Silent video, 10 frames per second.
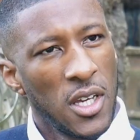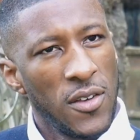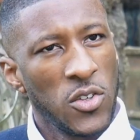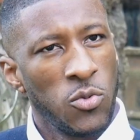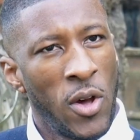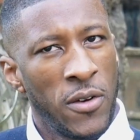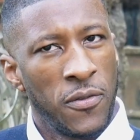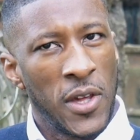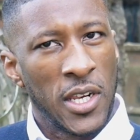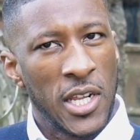Give us one
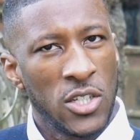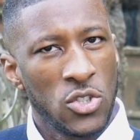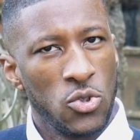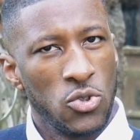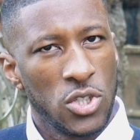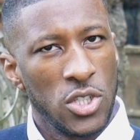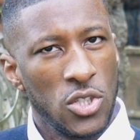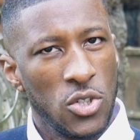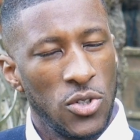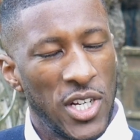thing that schools
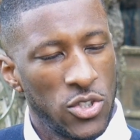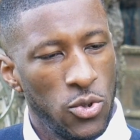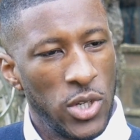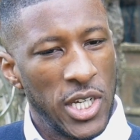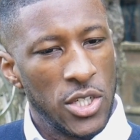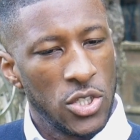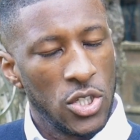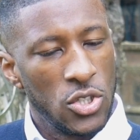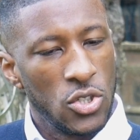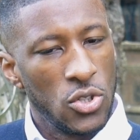can do, that school leaders
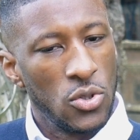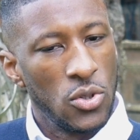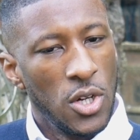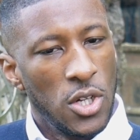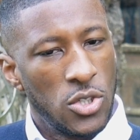can do